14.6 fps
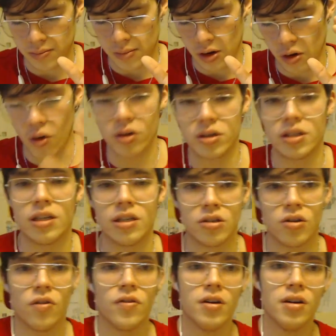quarantine is
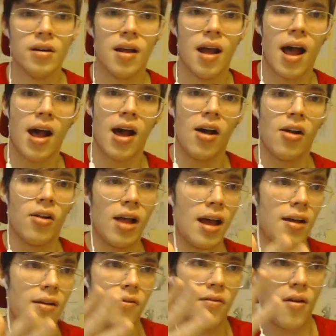over, I'll
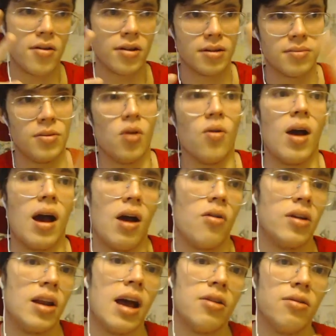have some know-how
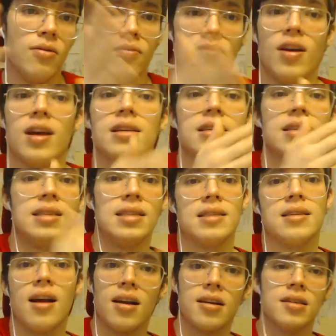on how to invest in
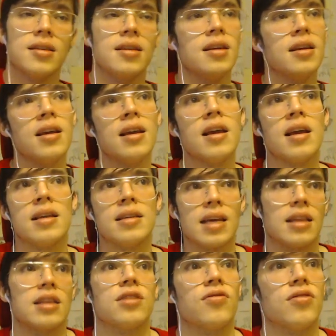stocks.
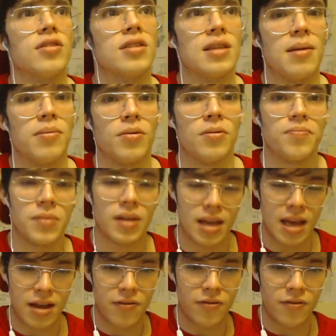Take this for an example. We